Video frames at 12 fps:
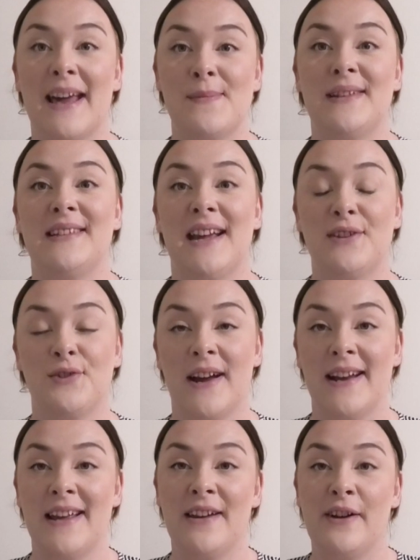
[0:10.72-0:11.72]
chemist and
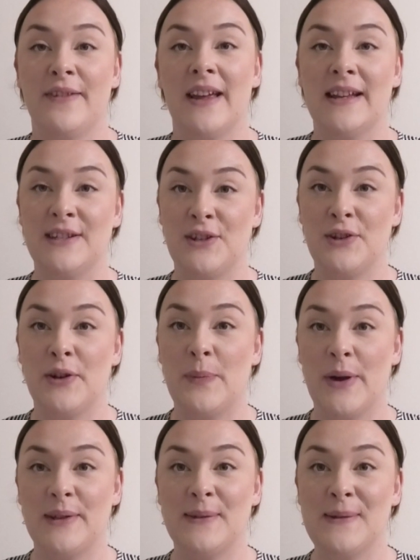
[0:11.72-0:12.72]
trainee here at the Institute of
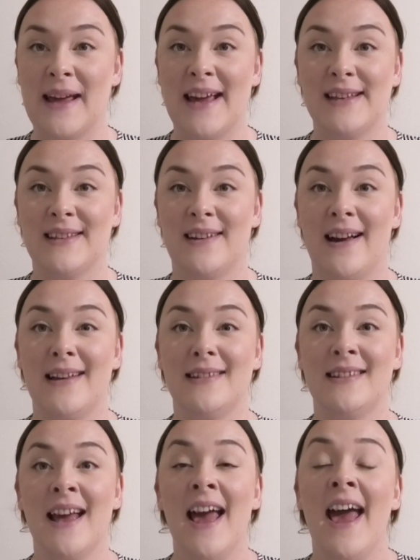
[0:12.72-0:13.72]
Personal Care
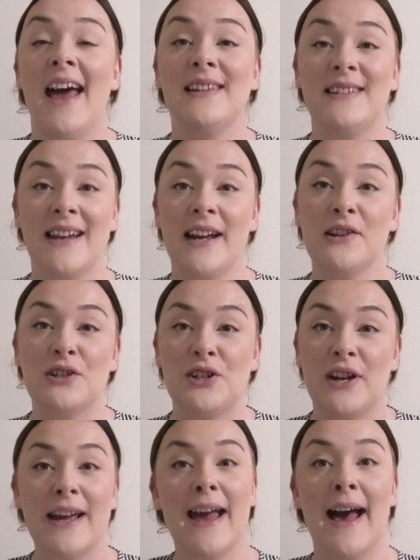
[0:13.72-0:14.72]
Science, and today I'm going to
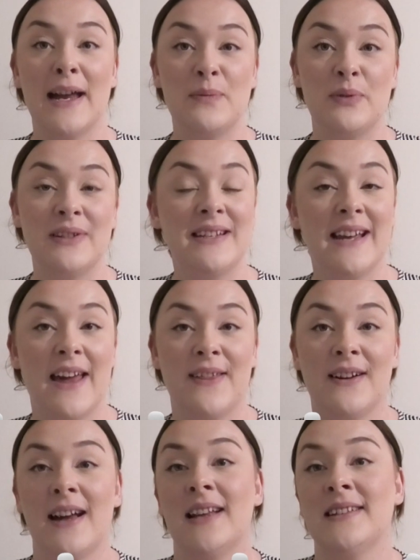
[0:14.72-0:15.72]
show you how to put
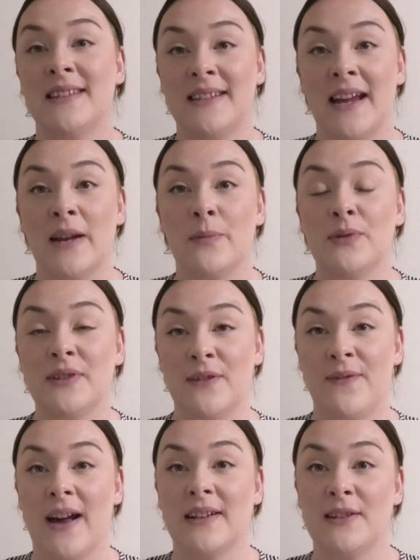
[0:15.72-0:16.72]
together a sustainable
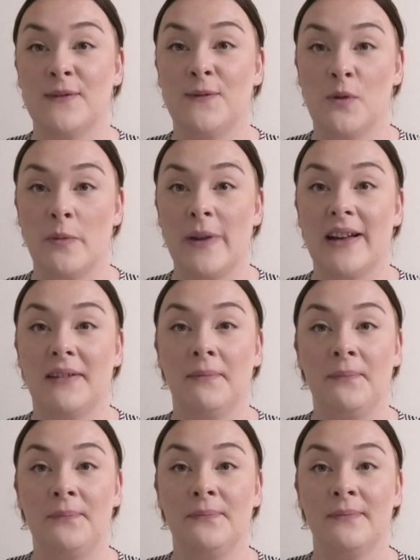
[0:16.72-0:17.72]
surfactant
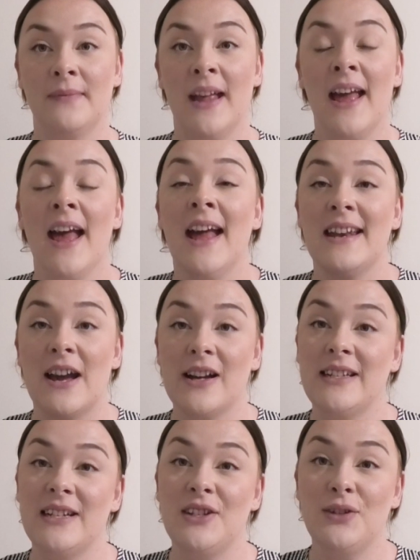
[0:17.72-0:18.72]
formula. Now, I
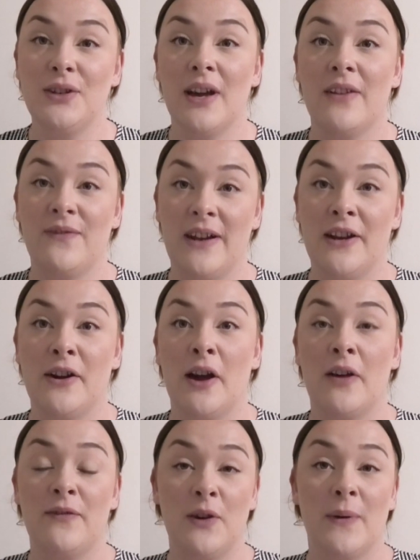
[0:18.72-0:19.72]
did do a video
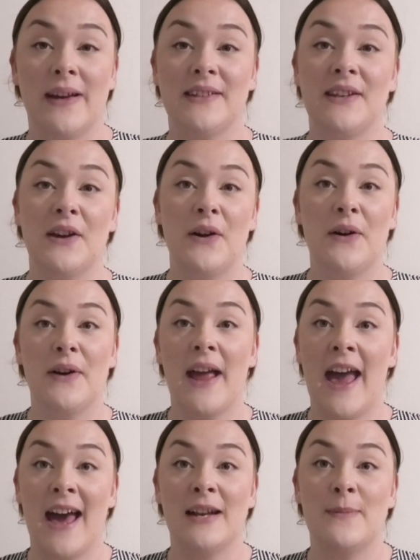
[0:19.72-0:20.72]
a few weeks ago on
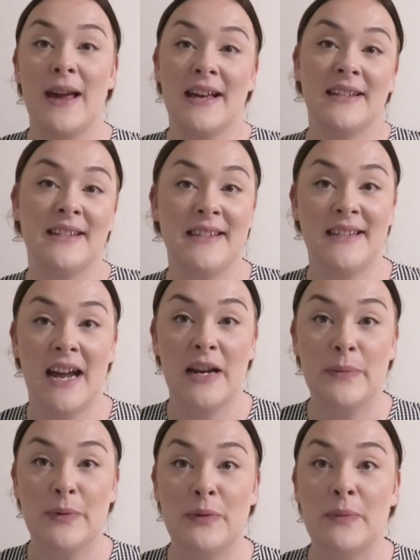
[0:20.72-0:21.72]
how to make a
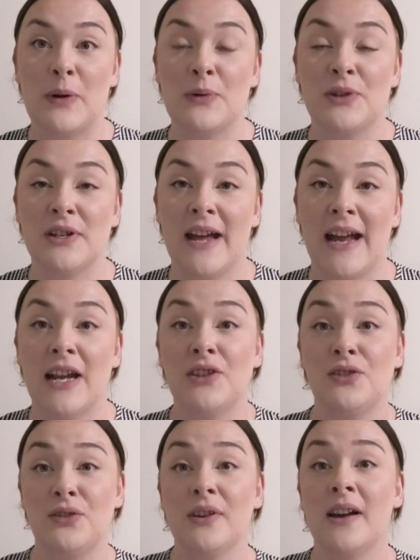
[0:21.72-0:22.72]
sustainable emulsion, and I
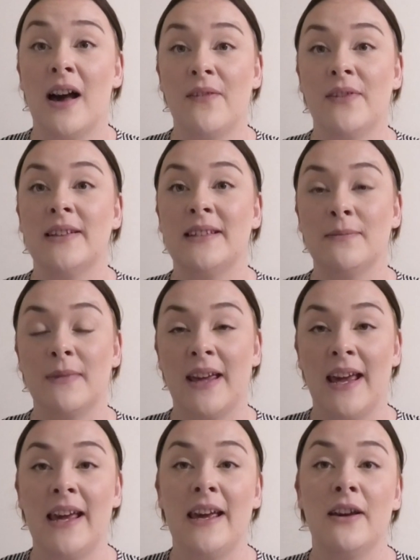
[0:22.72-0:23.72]
do cover some
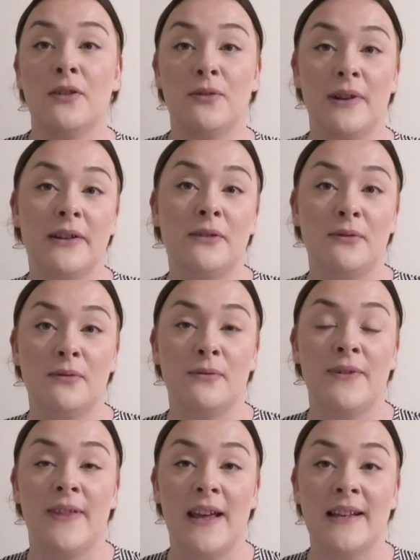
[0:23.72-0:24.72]
key critical
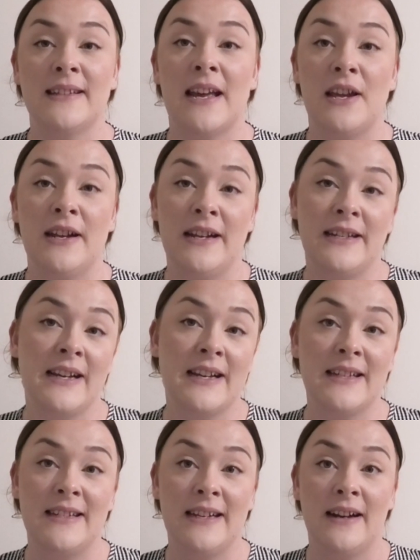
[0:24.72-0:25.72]
things that you need to
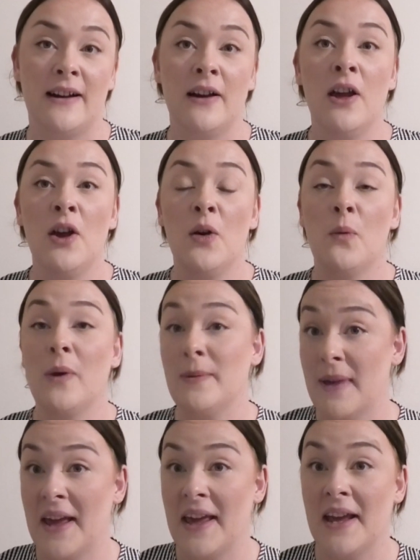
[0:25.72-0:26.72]
consider
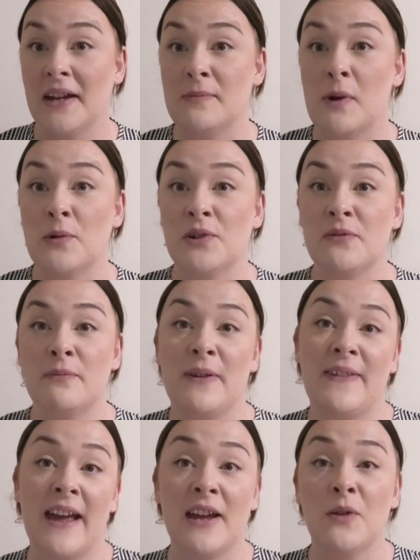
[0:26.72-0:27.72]
when making an emulsion,
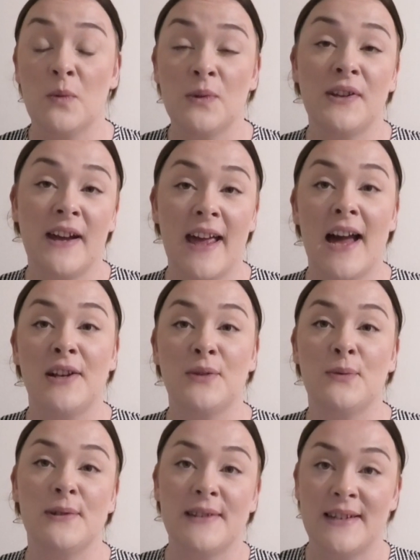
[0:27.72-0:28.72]
but they can also count
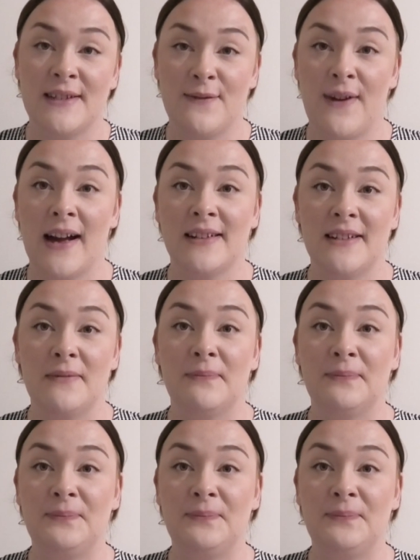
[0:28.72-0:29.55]
towards a surfactant.